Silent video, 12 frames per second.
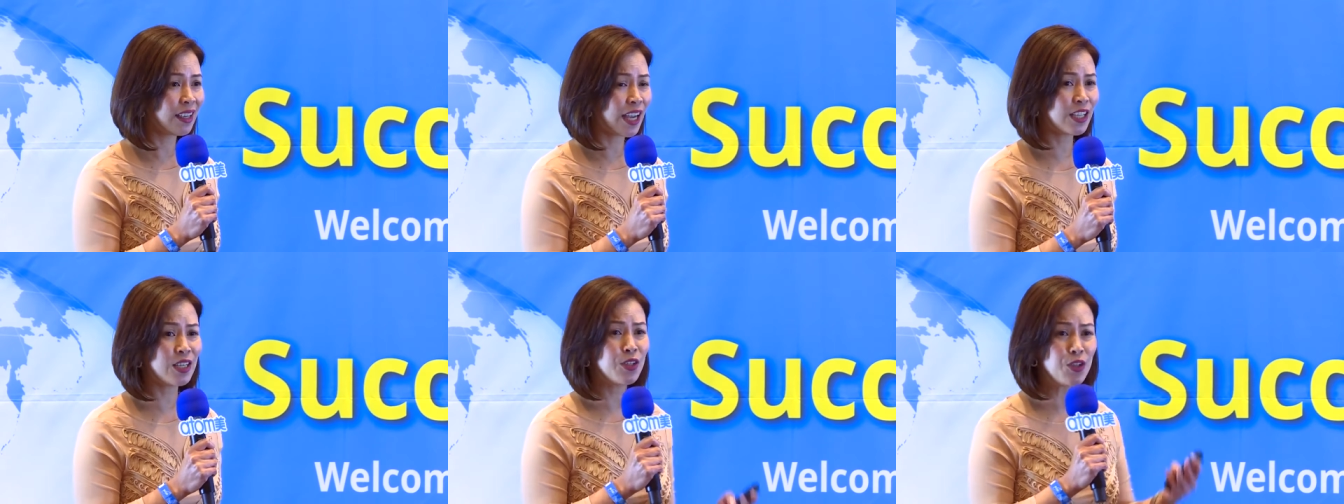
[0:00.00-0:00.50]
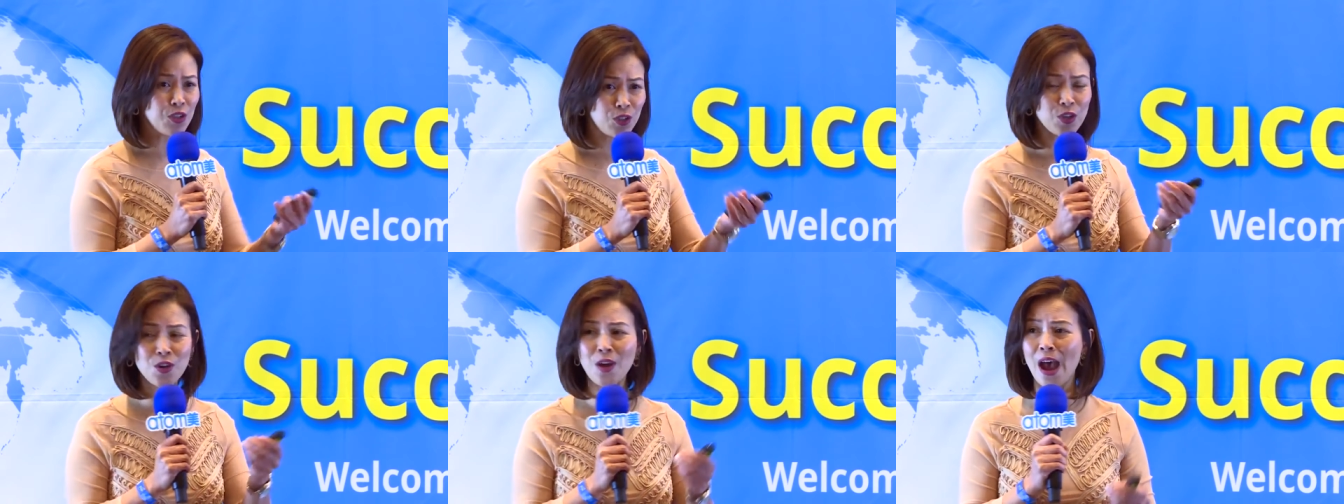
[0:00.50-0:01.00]
And
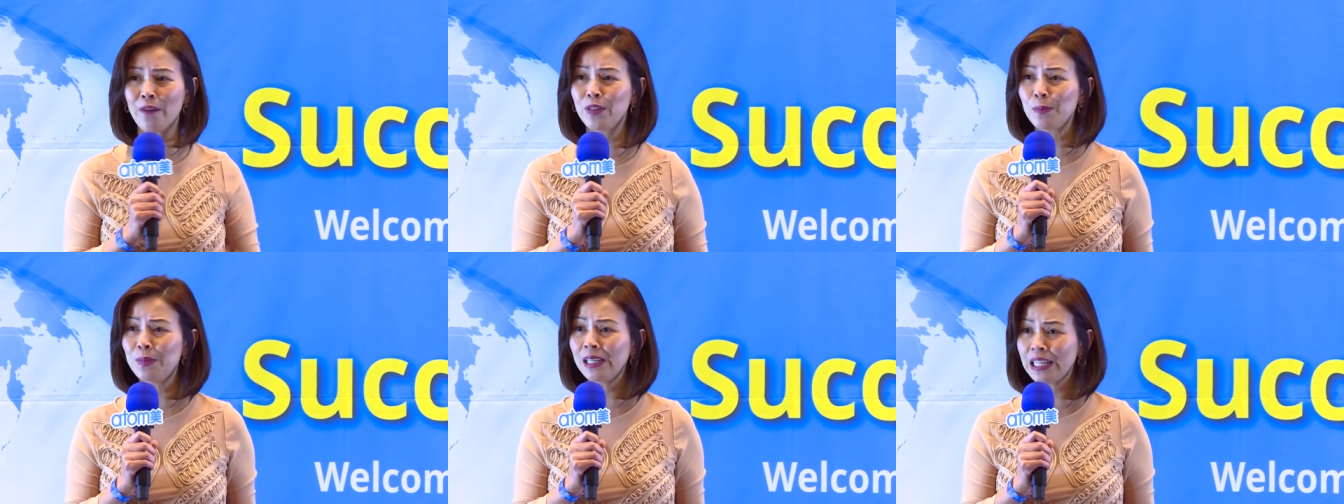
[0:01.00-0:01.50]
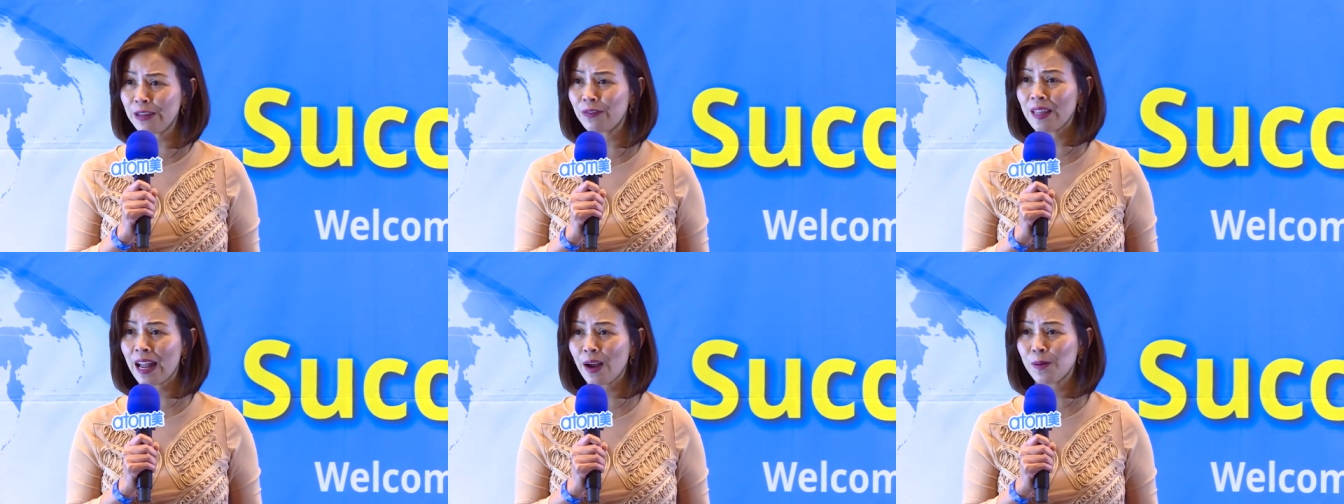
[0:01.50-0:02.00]
do you have the belief
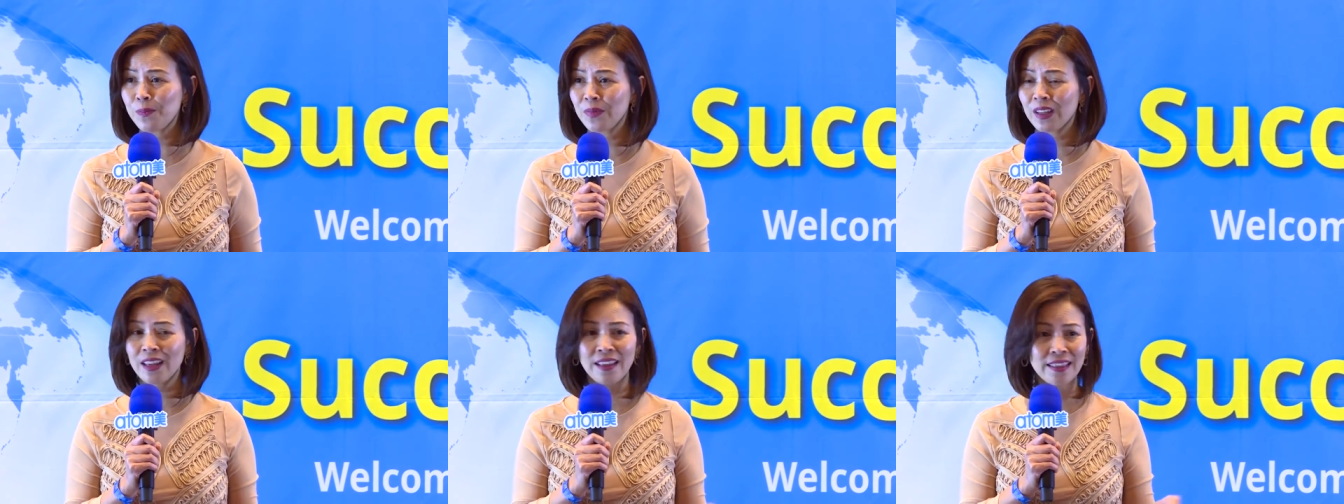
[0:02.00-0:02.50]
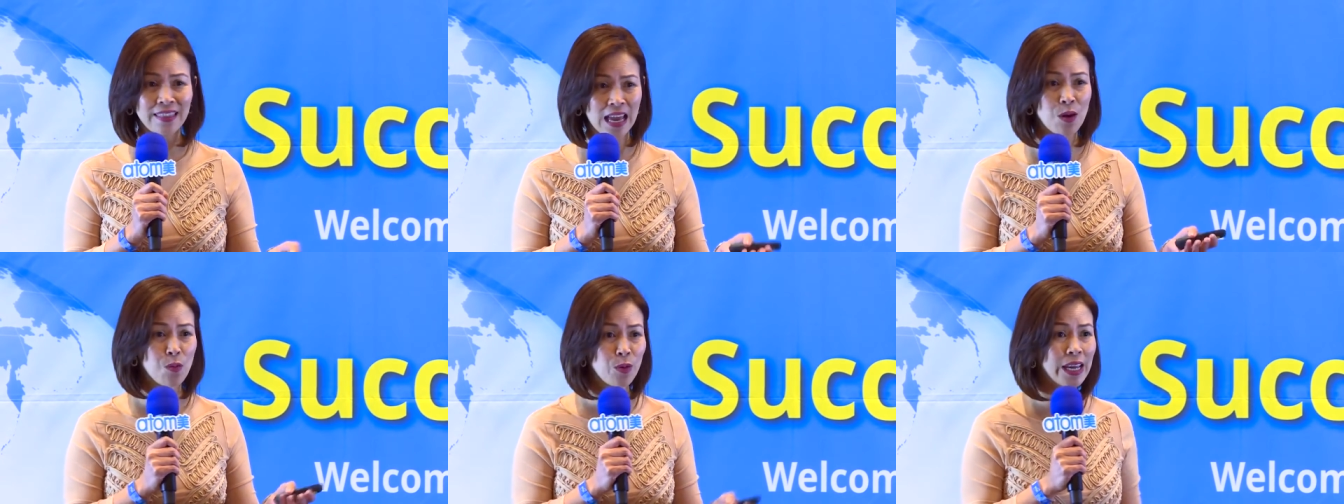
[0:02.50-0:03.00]
now
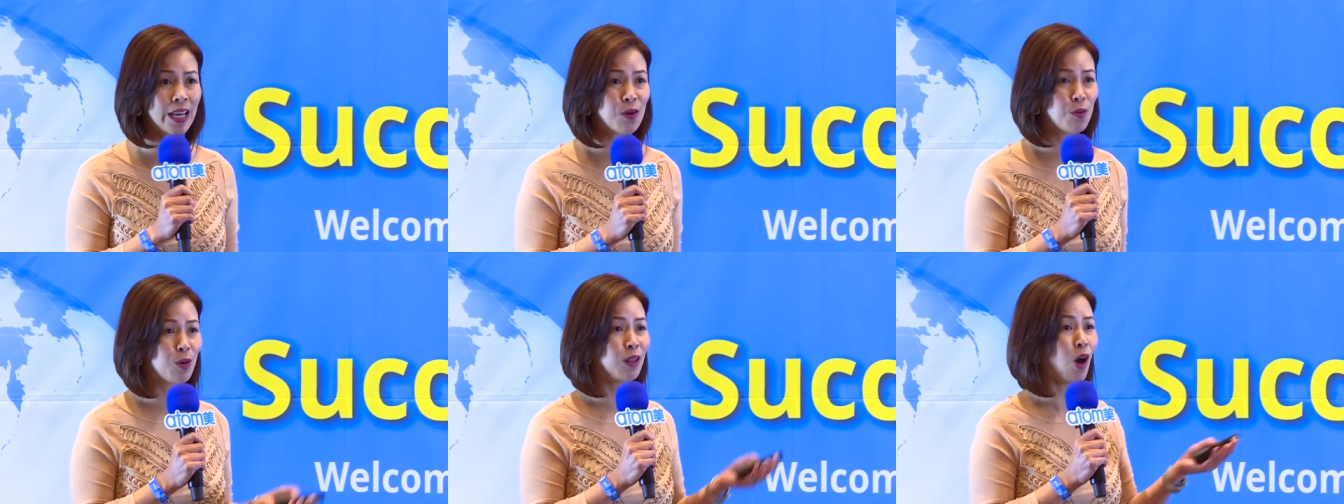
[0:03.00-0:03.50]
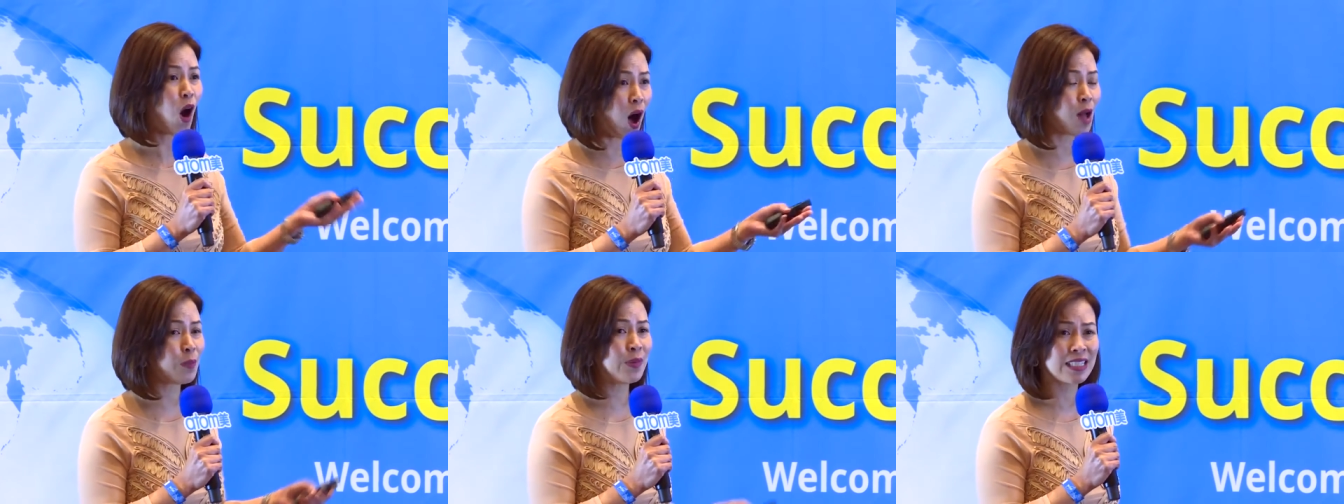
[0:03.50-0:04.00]
that we will
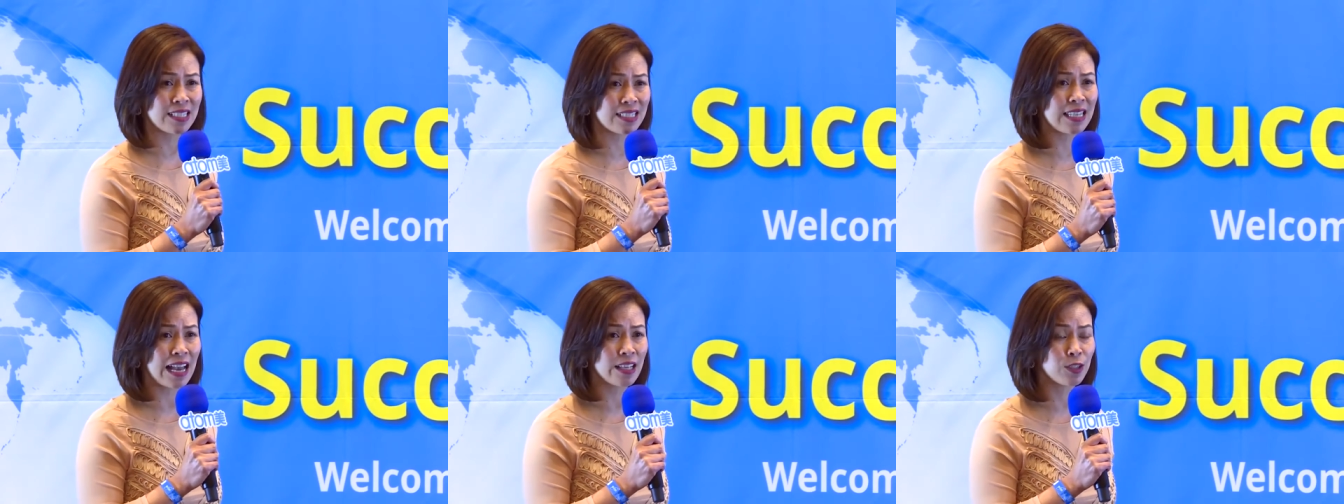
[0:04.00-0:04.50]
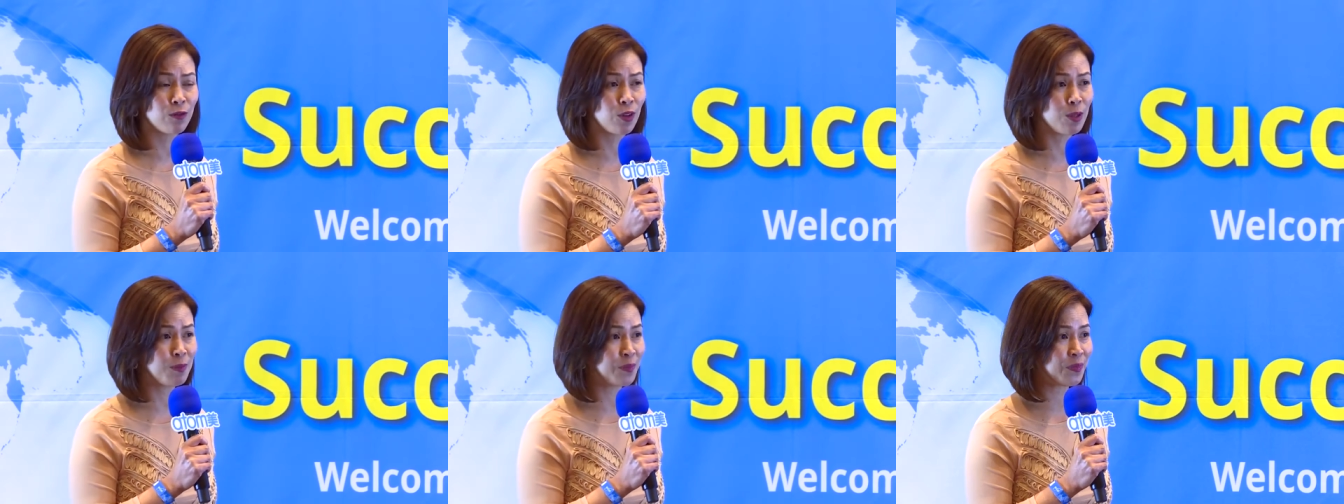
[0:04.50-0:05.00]
all be
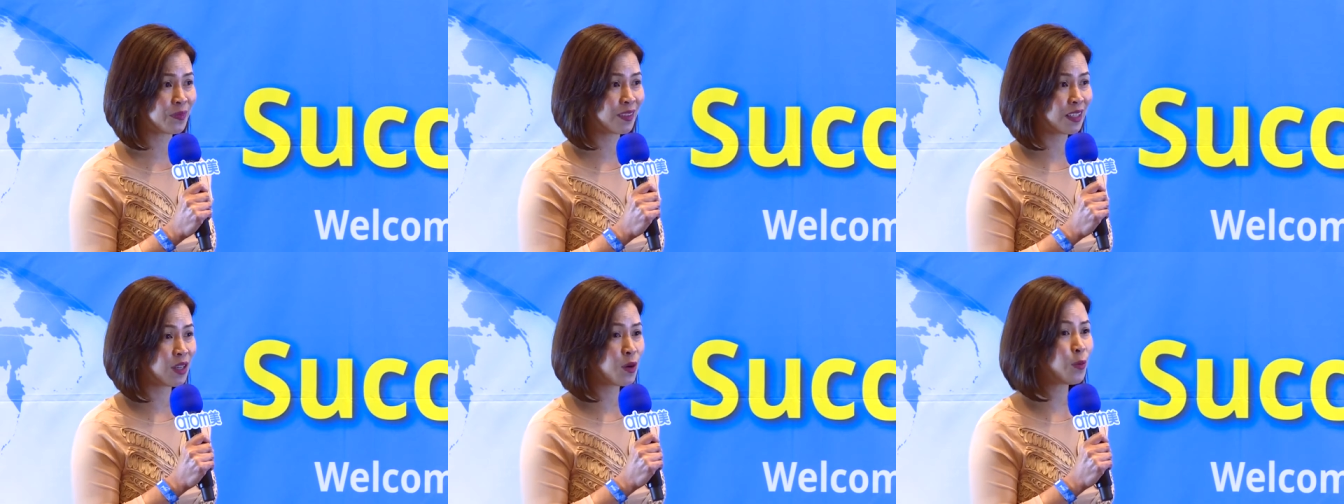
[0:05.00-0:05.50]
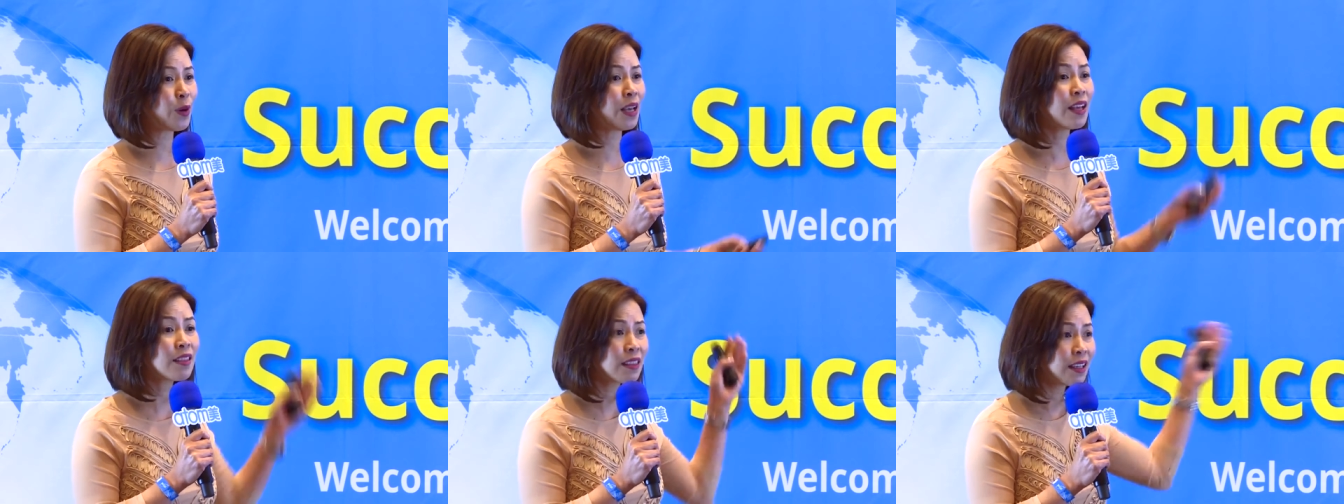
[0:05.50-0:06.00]
successful
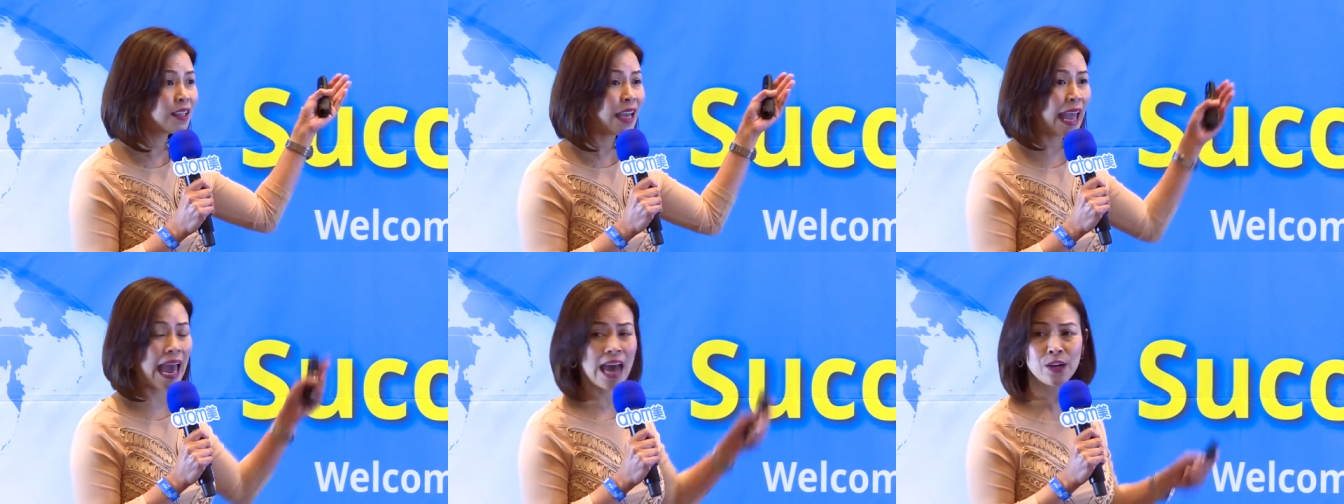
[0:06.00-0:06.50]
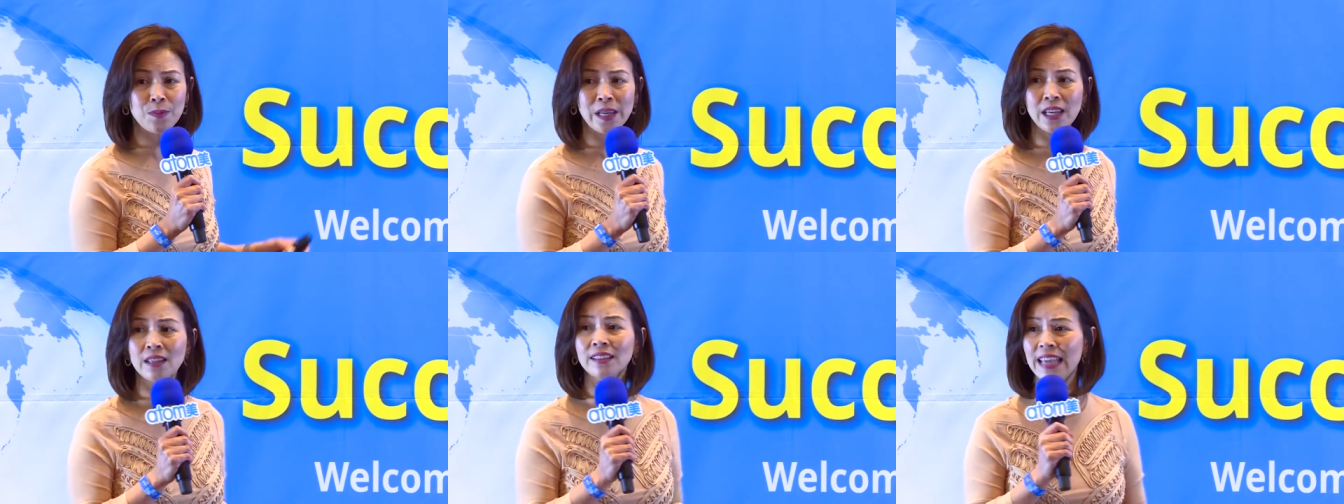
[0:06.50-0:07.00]
with Atomy?
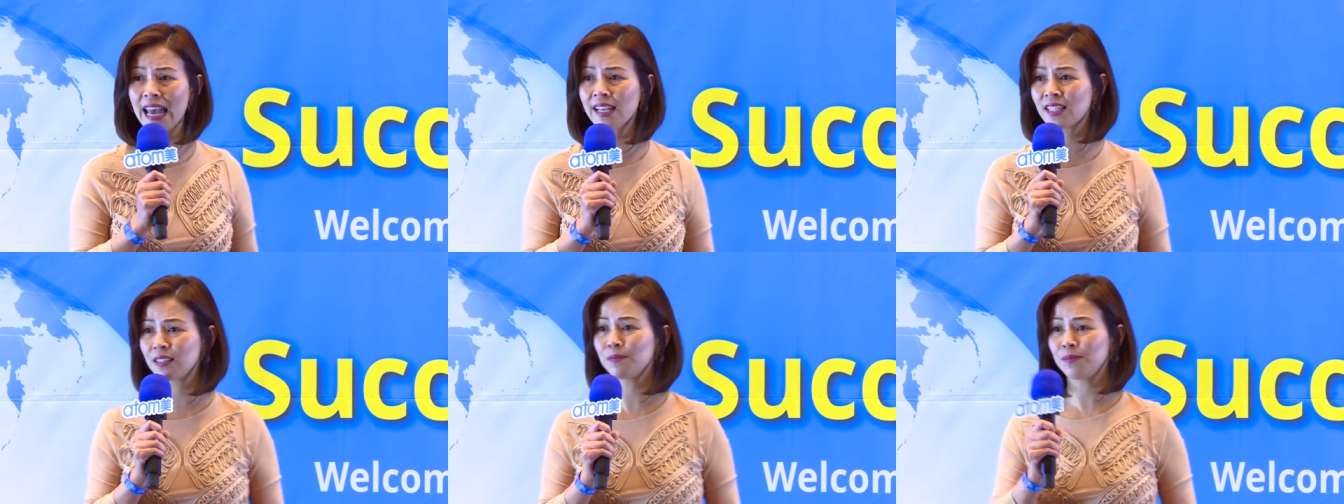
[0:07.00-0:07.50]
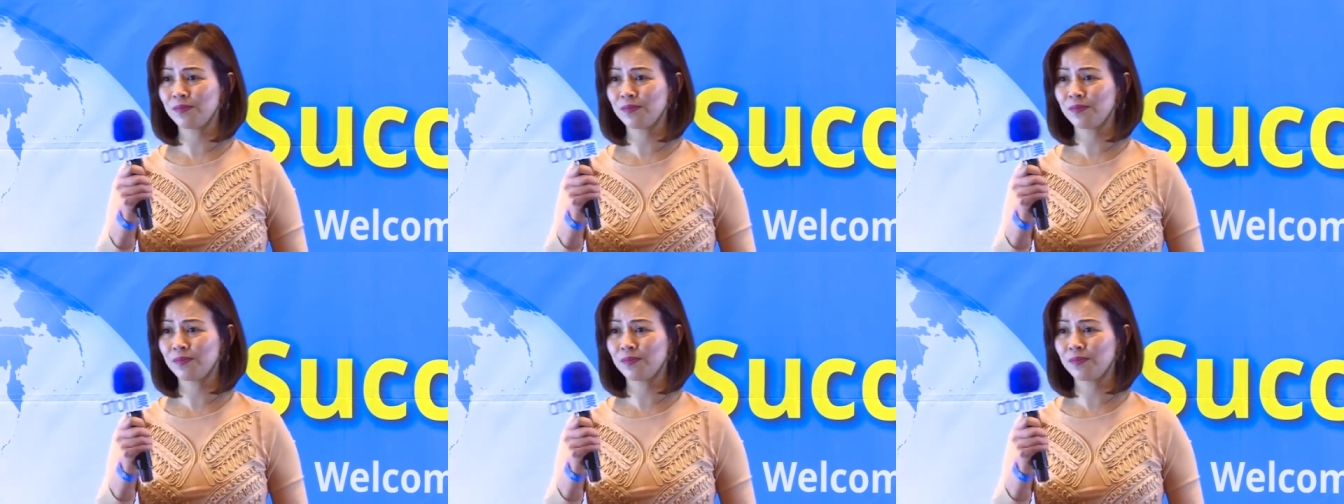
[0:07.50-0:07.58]
Yes?